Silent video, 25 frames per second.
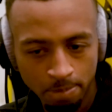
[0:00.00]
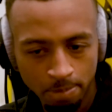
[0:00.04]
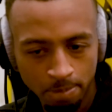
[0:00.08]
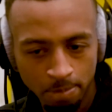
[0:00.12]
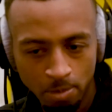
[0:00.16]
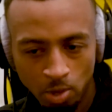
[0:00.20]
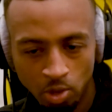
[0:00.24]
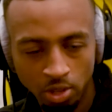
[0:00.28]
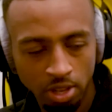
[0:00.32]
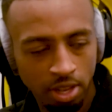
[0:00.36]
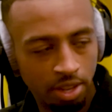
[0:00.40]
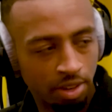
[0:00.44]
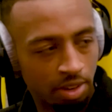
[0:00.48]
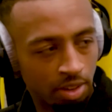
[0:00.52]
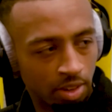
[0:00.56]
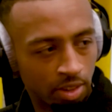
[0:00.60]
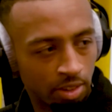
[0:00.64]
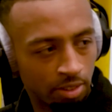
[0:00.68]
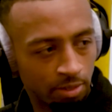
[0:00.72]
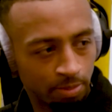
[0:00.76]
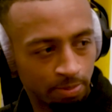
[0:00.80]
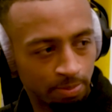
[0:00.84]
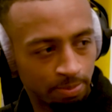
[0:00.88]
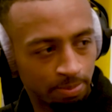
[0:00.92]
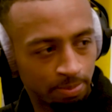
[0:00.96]
Not yet, no.
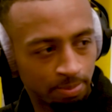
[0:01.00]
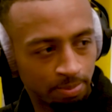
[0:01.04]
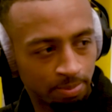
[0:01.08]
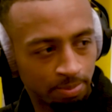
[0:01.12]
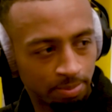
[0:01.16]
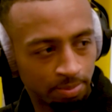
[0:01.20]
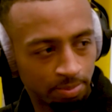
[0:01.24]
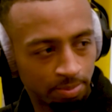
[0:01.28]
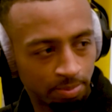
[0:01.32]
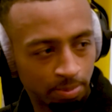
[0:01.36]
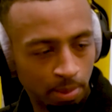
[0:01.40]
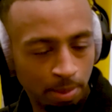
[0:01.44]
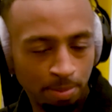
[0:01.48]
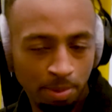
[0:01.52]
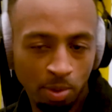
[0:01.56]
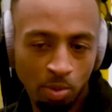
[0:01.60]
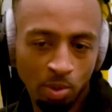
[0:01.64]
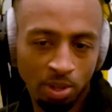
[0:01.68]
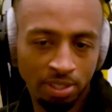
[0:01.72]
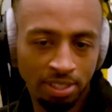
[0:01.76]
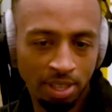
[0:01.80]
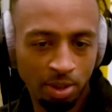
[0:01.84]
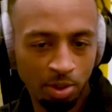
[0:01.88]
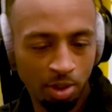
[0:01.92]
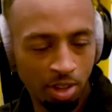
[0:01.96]
Maybe one
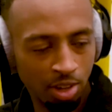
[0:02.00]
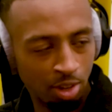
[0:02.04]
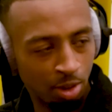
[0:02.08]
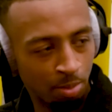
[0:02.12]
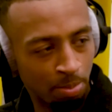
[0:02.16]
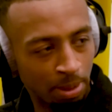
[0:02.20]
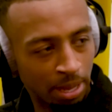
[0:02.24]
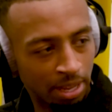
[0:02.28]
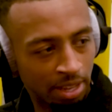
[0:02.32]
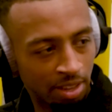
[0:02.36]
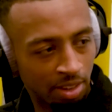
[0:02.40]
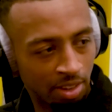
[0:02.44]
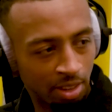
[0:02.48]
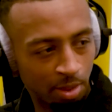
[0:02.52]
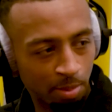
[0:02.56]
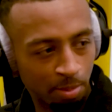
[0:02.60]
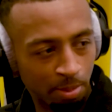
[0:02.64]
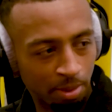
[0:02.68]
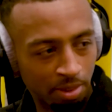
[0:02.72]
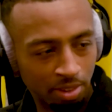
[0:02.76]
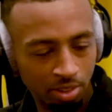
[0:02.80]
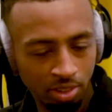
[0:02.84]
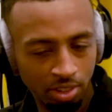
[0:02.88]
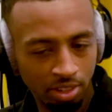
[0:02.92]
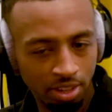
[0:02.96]
day when I look back on it,
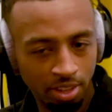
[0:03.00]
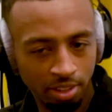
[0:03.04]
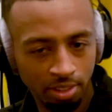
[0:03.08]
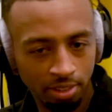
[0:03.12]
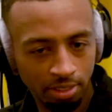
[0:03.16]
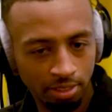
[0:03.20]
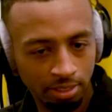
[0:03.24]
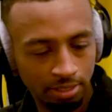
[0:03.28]
but not now.